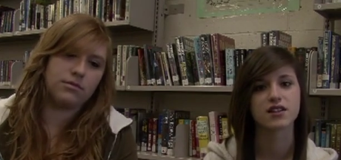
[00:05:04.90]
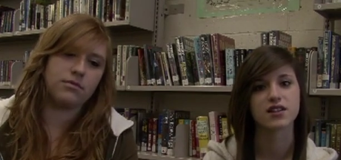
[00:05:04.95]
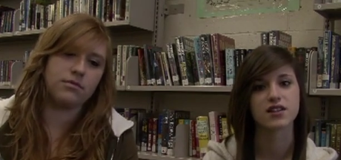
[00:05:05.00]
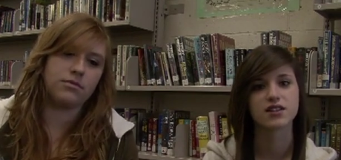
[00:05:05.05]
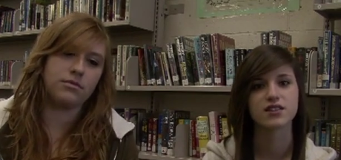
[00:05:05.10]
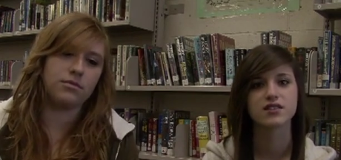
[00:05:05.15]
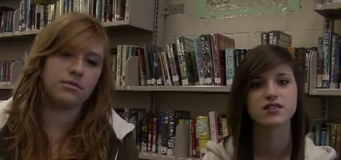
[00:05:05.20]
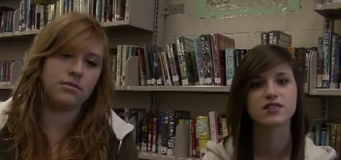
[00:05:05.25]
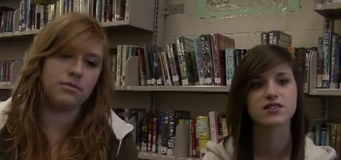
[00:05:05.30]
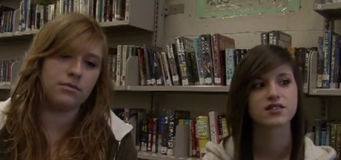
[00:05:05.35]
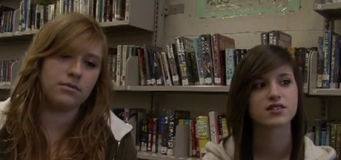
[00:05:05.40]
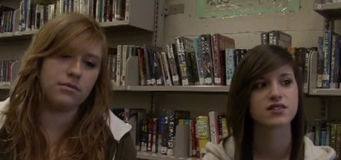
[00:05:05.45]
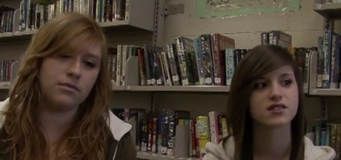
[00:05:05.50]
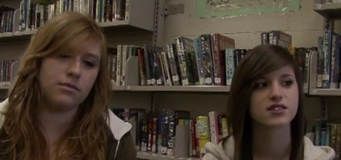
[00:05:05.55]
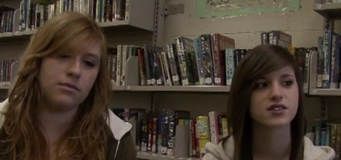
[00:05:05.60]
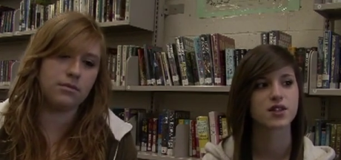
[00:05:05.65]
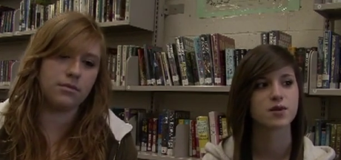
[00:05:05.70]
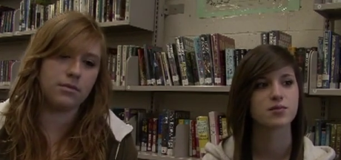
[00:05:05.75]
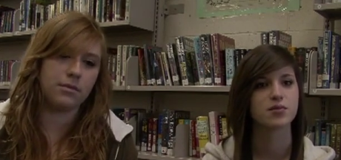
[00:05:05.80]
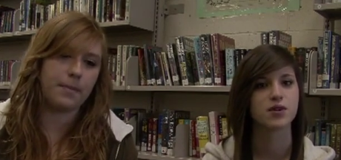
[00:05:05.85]
Speaker 1: Like,
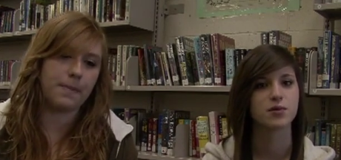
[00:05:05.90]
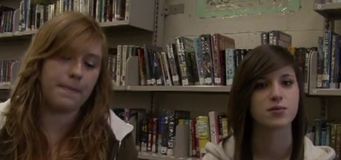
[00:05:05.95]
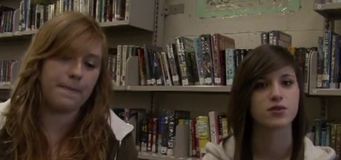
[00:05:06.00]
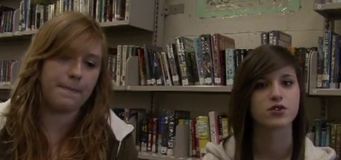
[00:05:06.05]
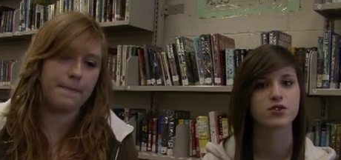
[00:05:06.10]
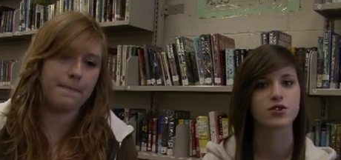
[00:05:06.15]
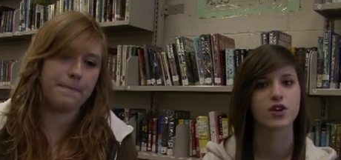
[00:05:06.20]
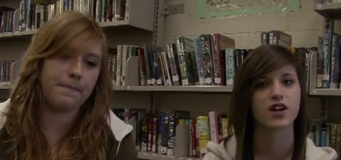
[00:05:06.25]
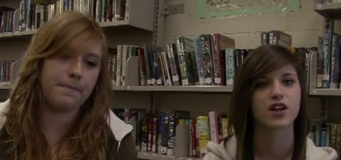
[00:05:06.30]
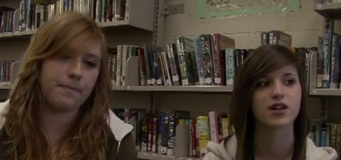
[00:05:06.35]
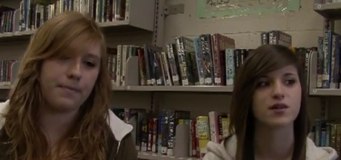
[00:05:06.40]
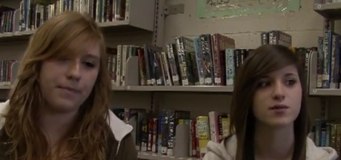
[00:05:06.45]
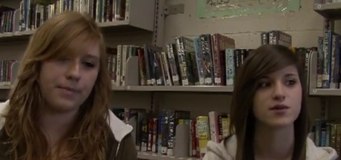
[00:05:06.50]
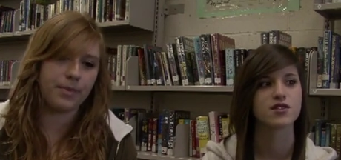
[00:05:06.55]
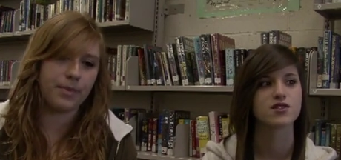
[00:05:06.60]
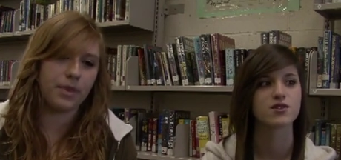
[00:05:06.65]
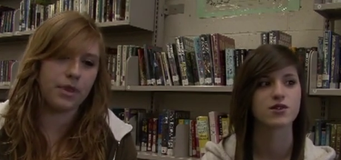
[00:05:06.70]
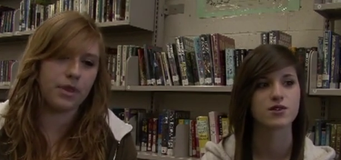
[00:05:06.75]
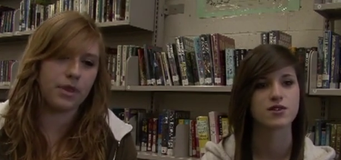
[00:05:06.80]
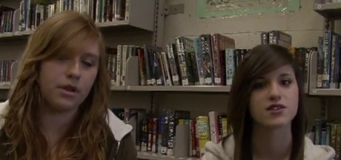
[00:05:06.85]
some people try to
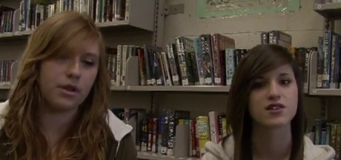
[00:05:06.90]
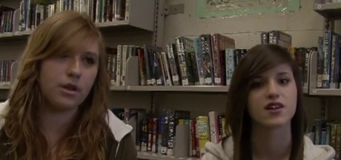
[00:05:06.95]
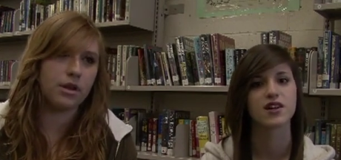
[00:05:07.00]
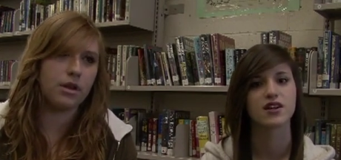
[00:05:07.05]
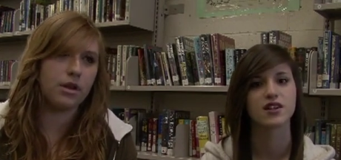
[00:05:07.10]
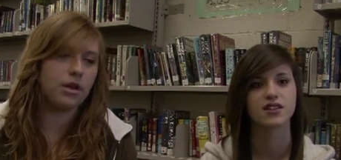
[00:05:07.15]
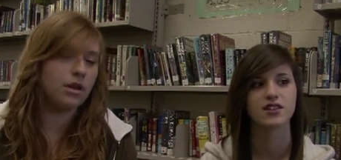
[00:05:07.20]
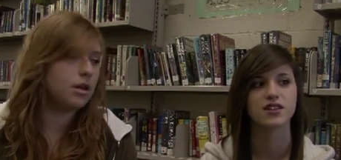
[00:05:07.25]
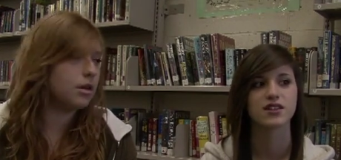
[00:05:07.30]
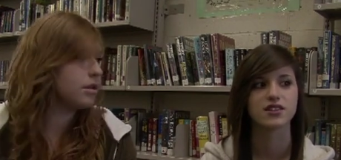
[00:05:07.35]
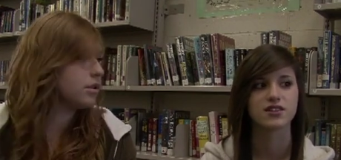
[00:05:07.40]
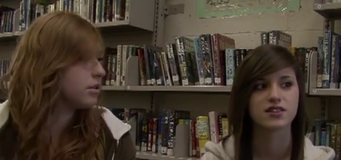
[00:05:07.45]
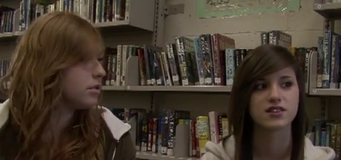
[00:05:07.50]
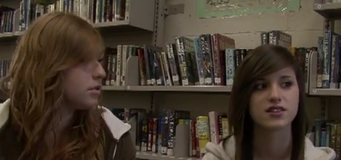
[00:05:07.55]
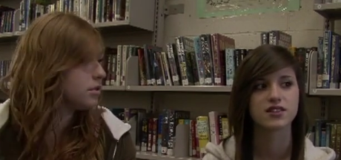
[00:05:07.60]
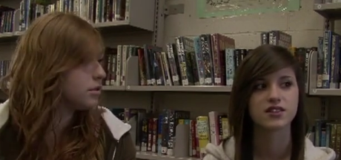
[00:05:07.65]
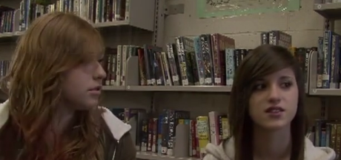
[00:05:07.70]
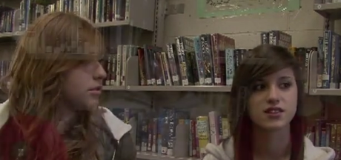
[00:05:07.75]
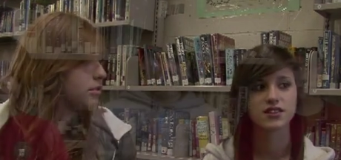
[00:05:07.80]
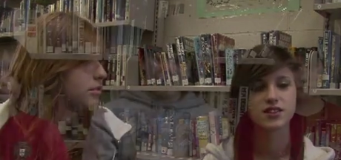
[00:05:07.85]
commit suicide. But.